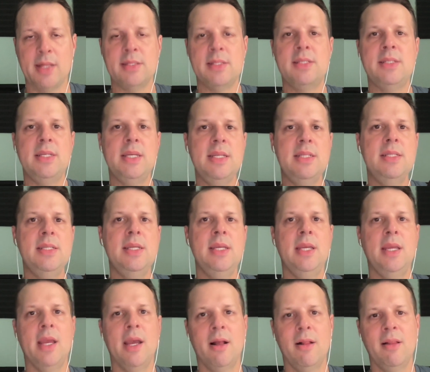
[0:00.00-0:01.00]
and
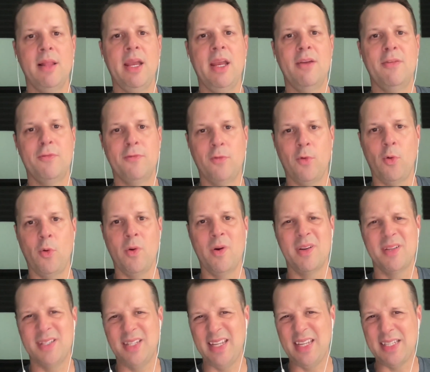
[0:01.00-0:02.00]

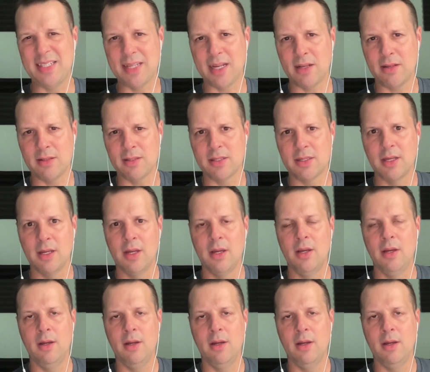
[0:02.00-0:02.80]
CTLA4 T cells